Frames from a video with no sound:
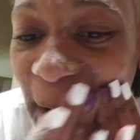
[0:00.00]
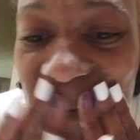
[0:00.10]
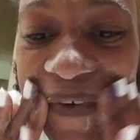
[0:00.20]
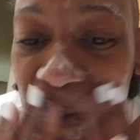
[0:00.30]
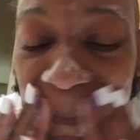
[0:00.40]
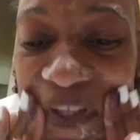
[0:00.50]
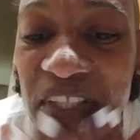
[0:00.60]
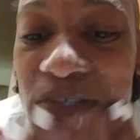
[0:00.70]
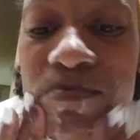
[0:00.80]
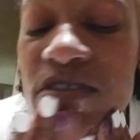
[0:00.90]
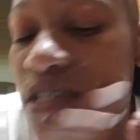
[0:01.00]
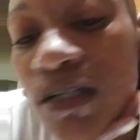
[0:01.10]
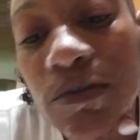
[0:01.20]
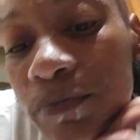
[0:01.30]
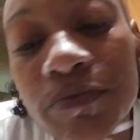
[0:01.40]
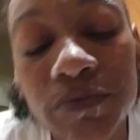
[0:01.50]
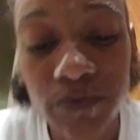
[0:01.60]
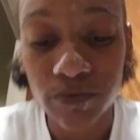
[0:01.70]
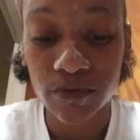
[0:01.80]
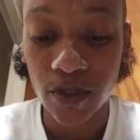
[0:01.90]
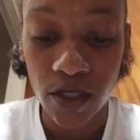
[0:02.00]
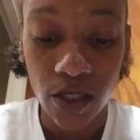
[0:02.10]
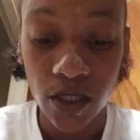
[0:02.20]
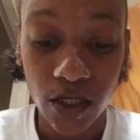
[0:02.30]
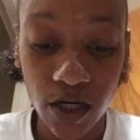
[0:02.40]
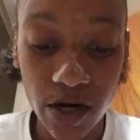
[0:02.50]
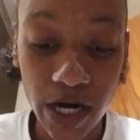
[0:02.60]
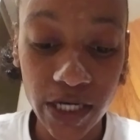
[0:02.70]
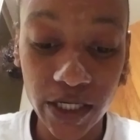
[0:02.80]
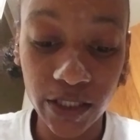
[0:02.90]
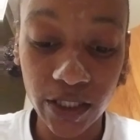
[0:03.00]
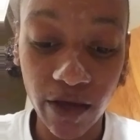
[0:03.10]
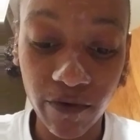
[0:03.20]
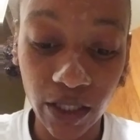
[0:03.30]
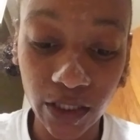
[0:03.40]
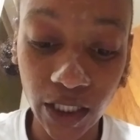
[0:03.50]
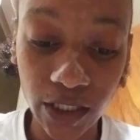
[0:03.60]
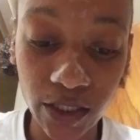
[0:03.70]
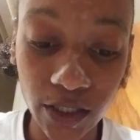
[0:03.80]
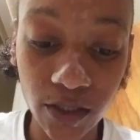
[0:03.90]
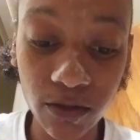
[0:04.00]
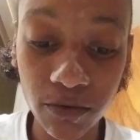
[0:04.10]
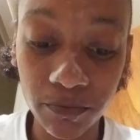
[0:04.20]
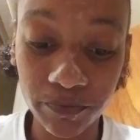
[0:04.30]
around my lips. Alright, now that I've got that done,